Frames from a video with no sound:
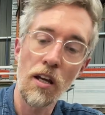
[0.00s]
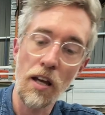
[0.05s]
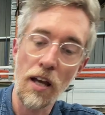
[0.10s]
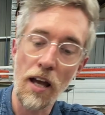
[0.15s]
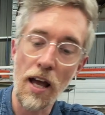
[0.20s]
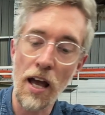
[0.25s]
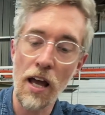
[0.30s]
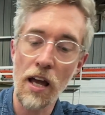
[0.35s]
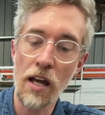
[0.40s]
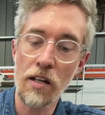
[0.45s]

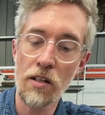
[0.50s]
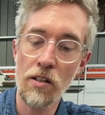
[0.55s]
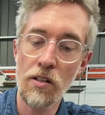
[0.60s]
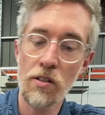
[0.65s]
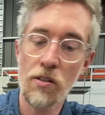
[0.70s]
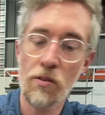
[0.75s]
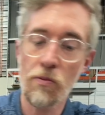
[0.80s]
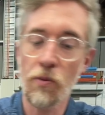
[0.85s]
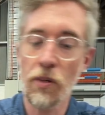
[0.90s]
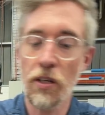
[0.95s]

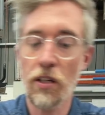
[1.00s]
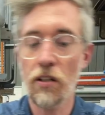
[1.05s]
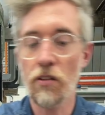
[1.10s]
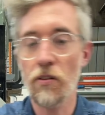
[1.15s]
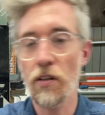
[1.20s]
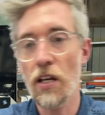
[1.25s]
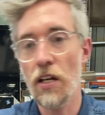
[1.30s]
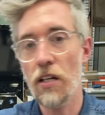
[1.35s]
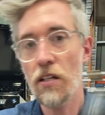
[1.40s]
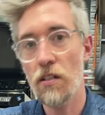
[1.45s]
and we
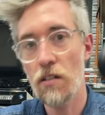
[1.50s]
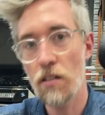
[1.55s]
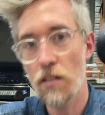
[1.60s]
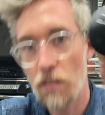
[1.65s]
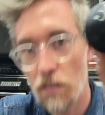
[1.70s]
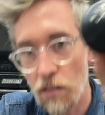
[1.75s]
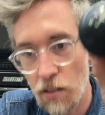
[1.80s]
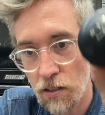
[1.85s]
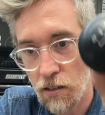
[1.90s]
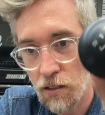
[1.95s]
created
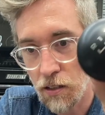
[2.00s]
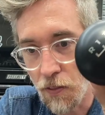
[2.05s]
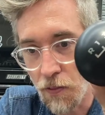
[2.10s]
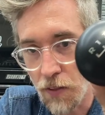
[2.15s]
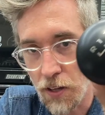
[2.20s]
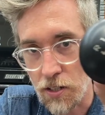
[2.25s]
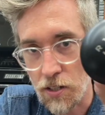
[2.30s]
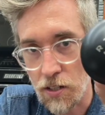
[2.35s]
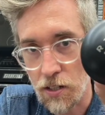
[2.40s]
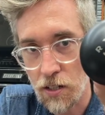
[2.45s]

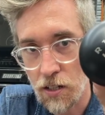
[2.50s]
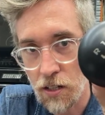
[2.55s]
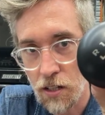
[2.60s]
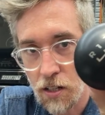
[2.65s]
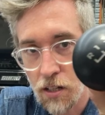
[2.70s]
this.